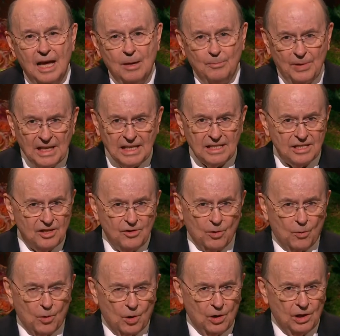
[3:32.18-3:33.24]
Peace in the
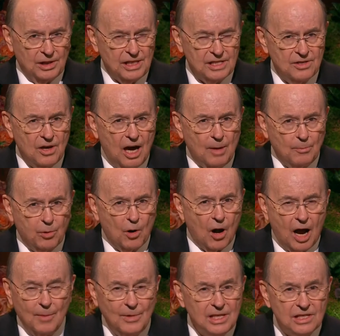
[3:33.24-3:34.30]
world is not
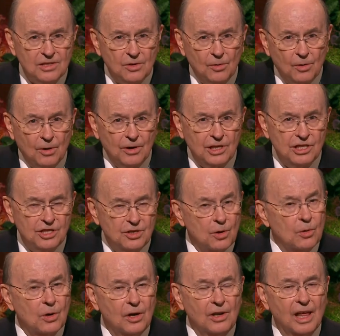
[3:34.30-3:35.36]
promised or
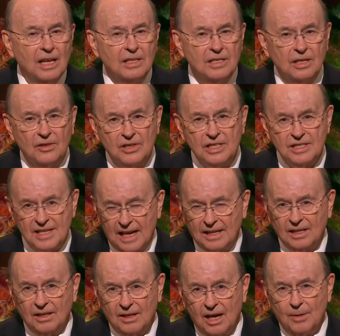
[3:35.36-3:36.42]
assured until the
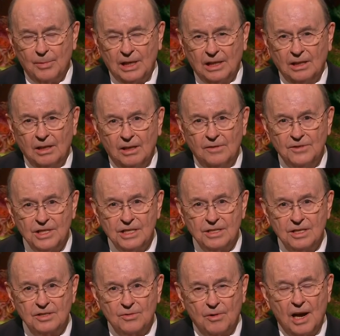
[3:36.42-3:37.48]
second coming of
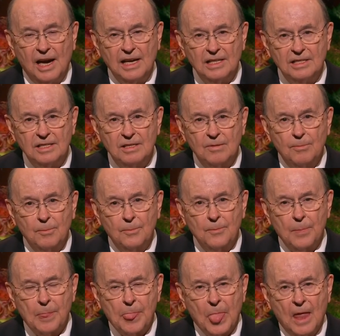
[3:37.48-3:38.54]
Jesus Christ.
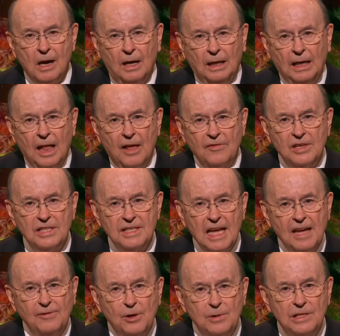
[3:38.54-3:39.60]
The
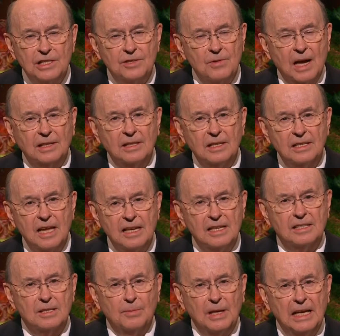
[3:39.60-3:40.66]
Savior instructed
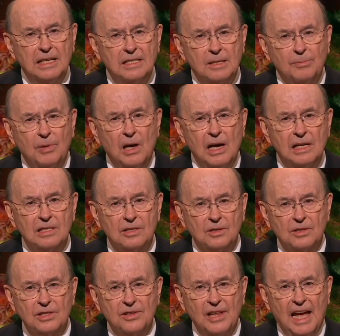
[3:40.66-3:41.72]
his
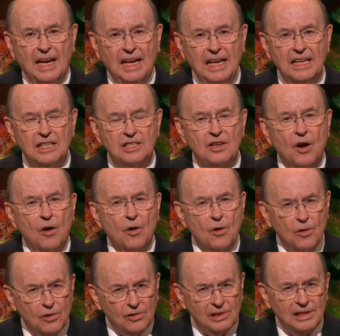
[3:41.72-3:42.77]
apostles that his
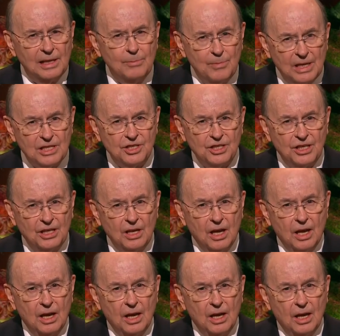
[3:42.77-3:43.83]
earthly mission
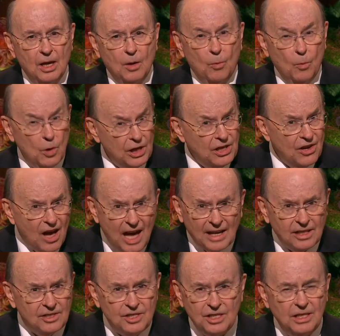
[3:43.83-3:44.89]
would not
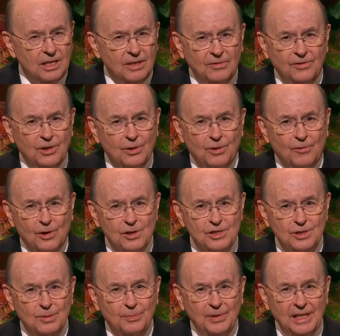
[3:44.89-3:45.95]
achieve
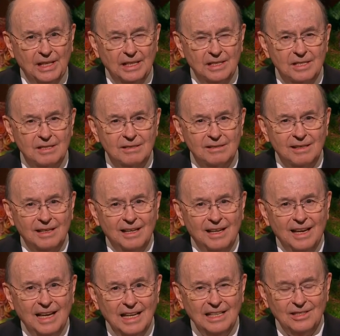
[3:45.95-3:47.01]
universal peace.
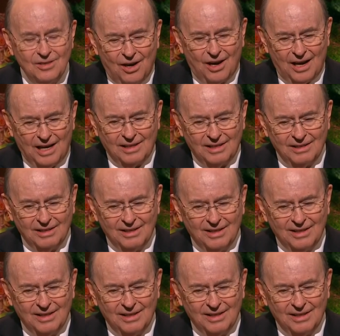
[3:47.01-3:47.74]
He taught,